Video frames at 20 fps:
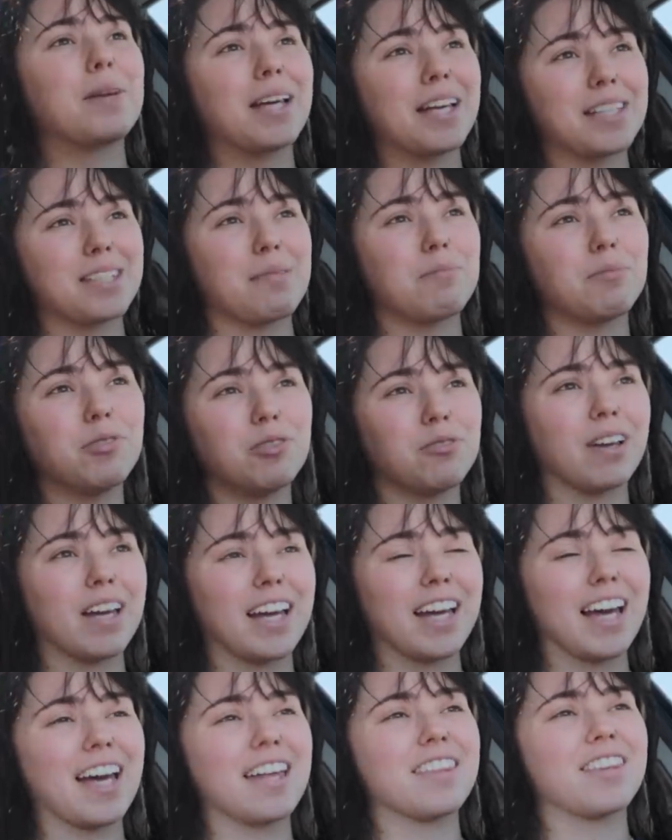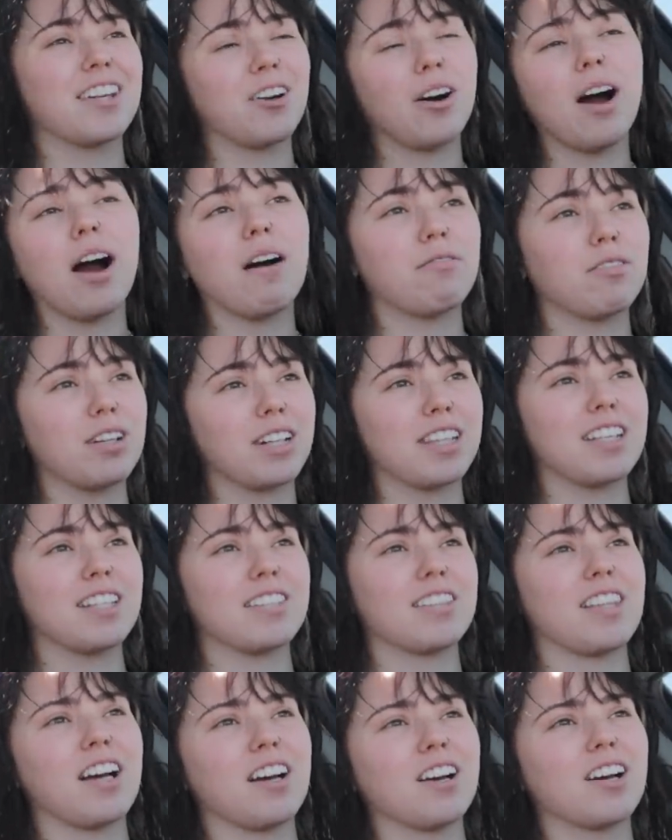because I'm moving and they don't have one of these
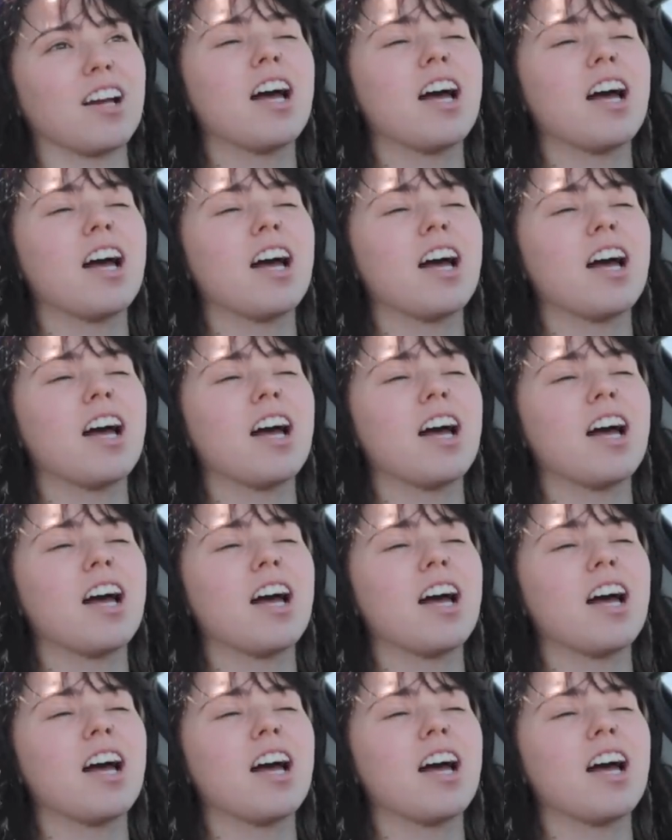there.